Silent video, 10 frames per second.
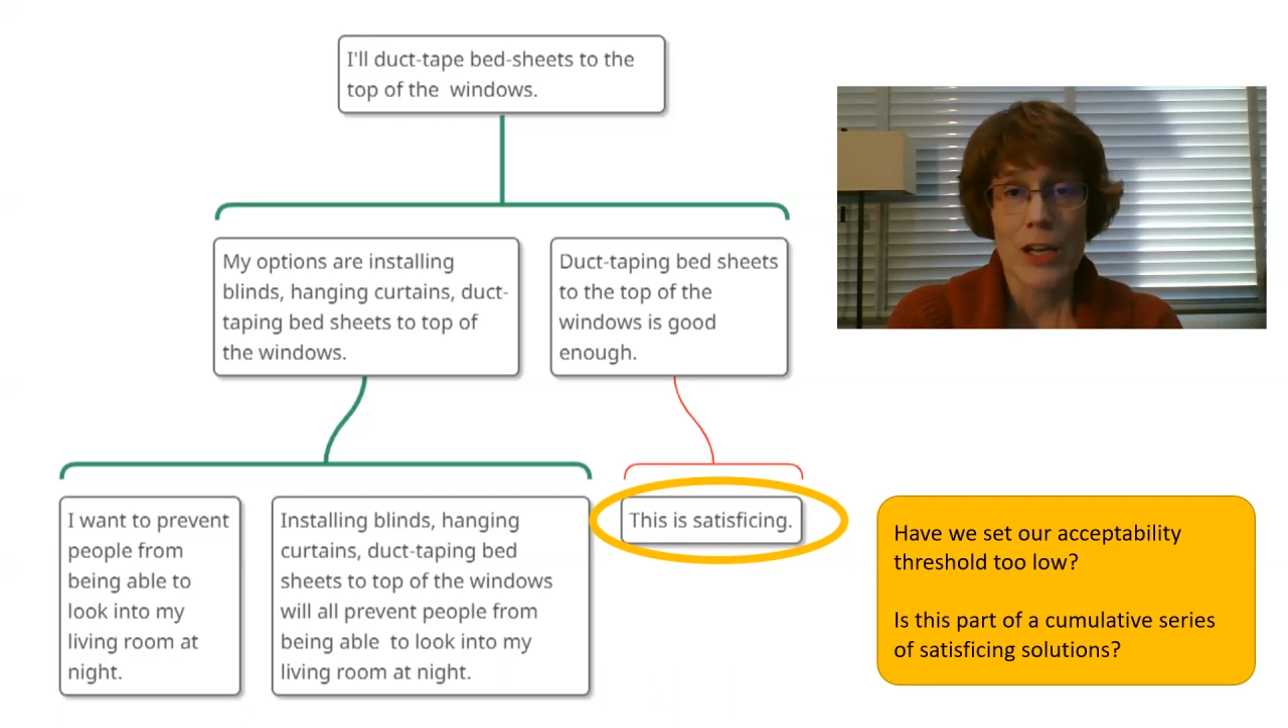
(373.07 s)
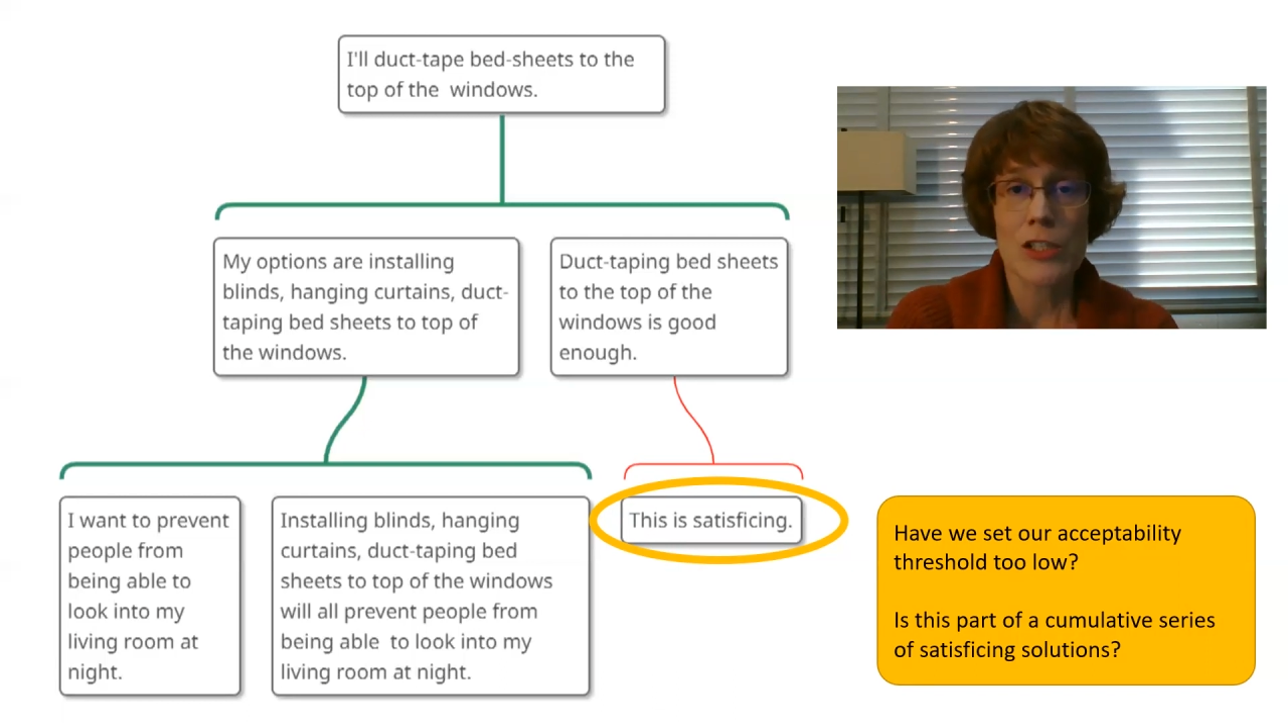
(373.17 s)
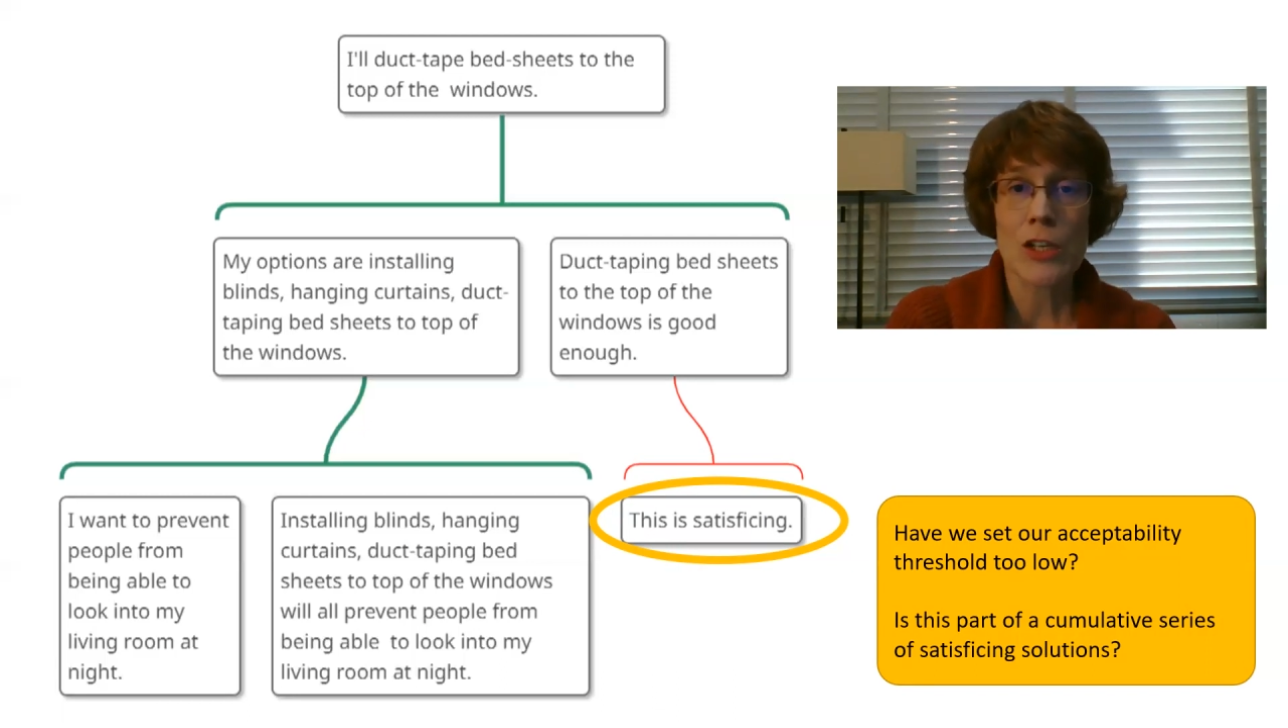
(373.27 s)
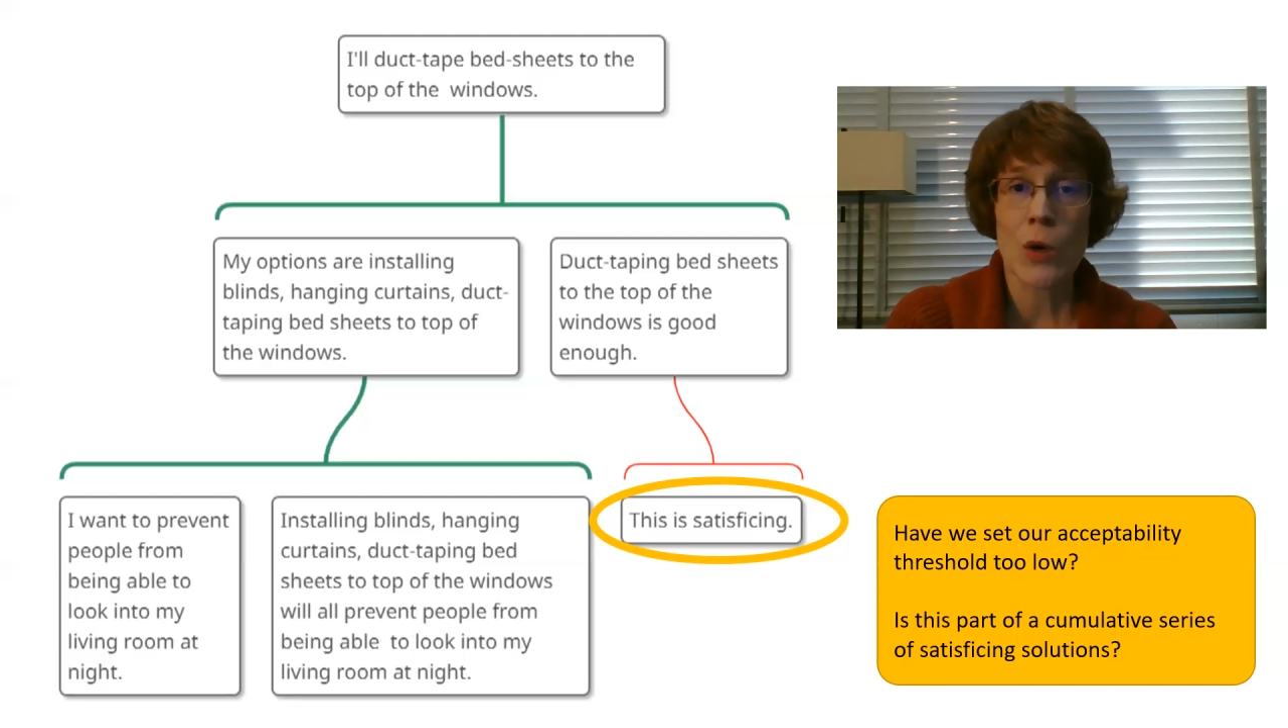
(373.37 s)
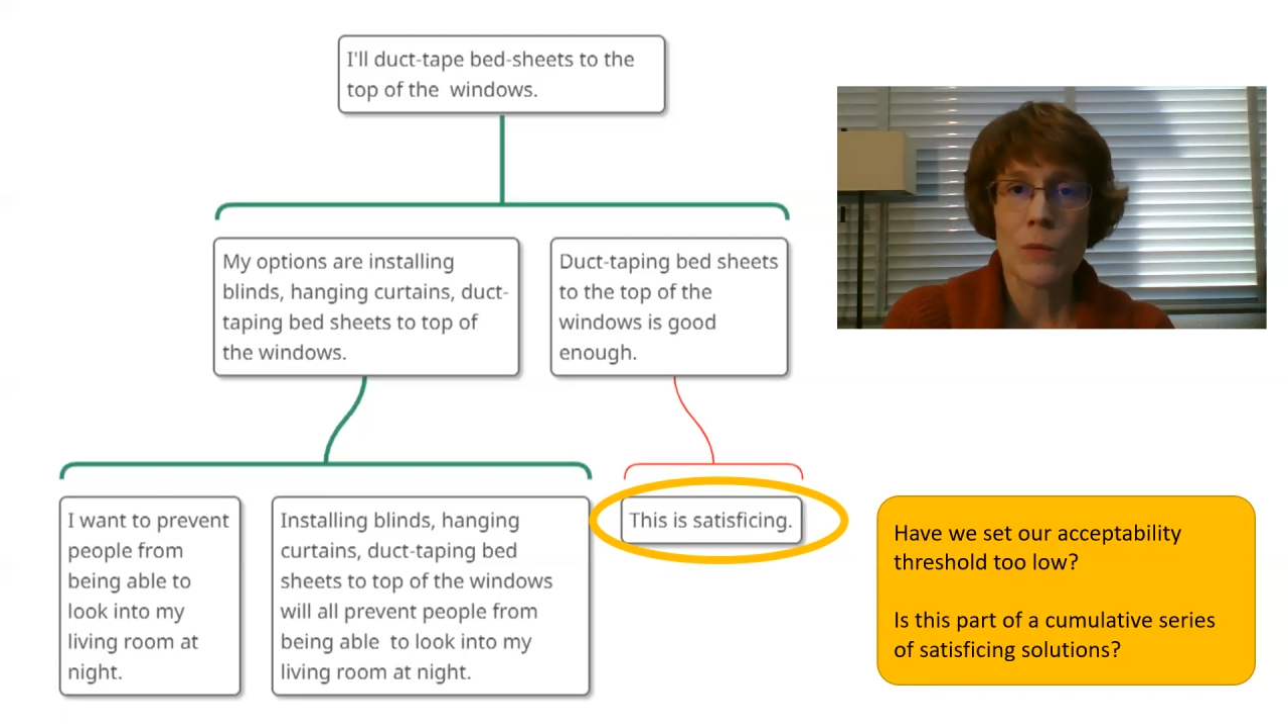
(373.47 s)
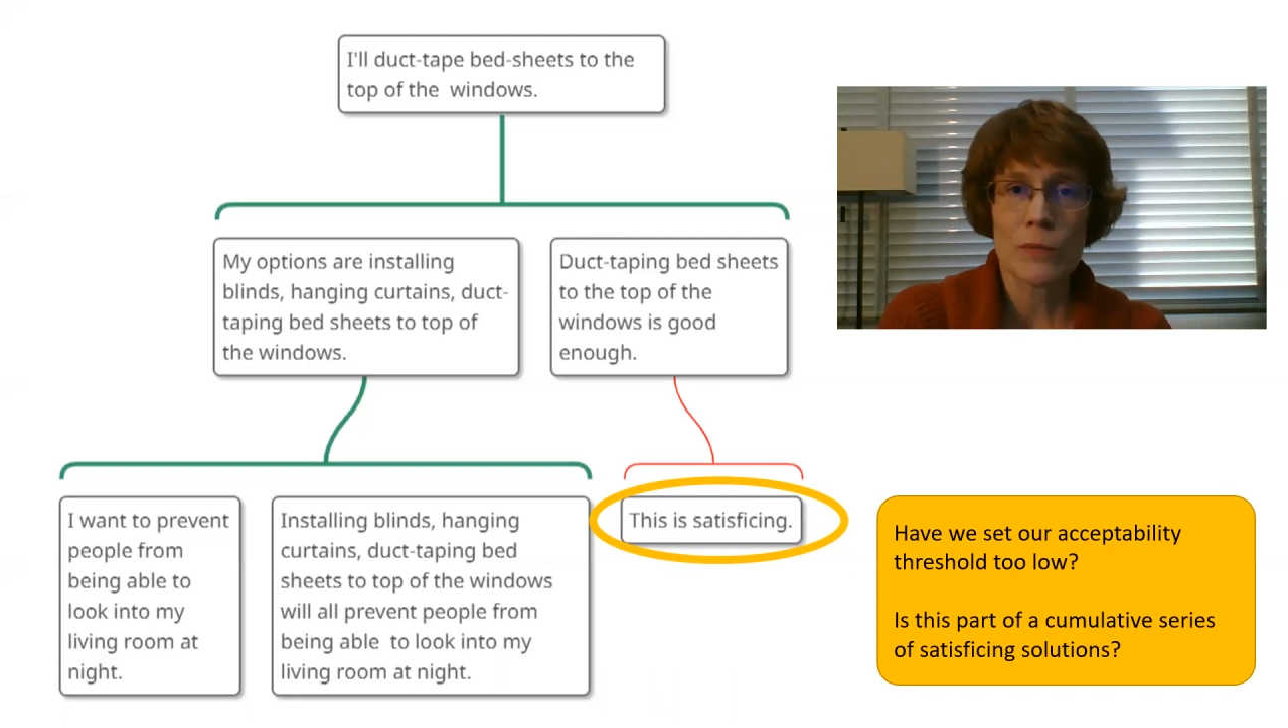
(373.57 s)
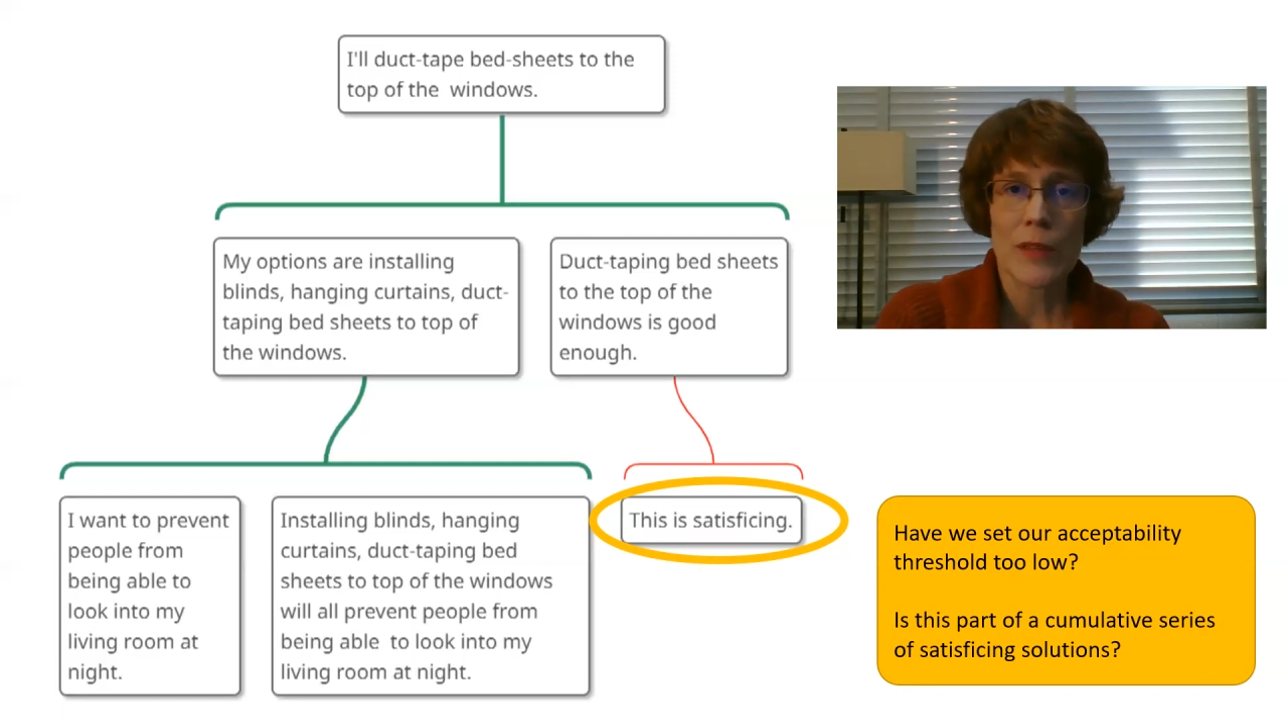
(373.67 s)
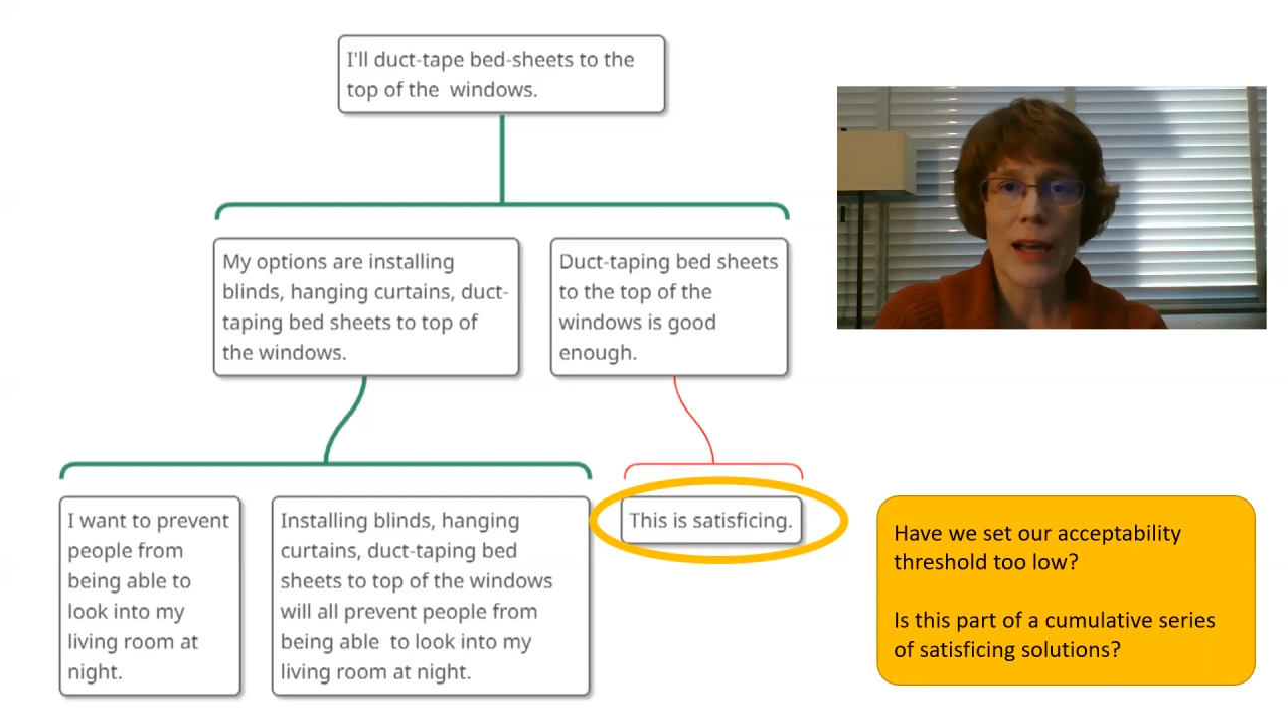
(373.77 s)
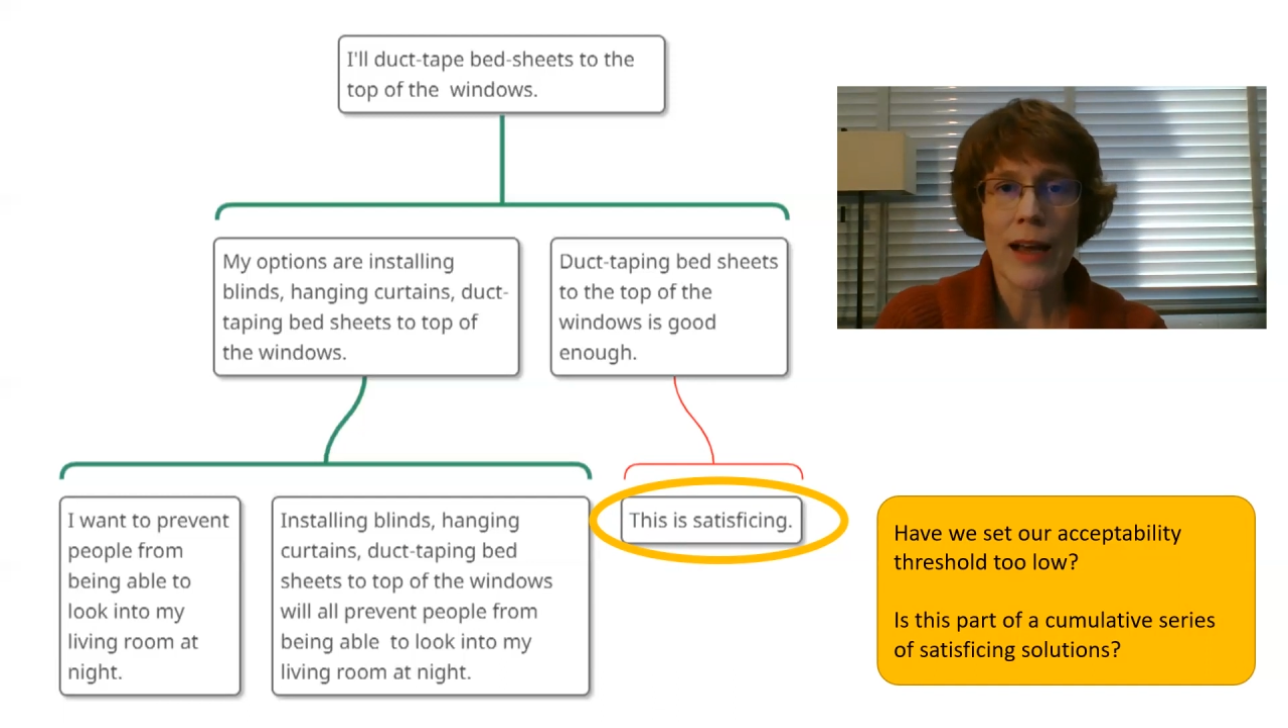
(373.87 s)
So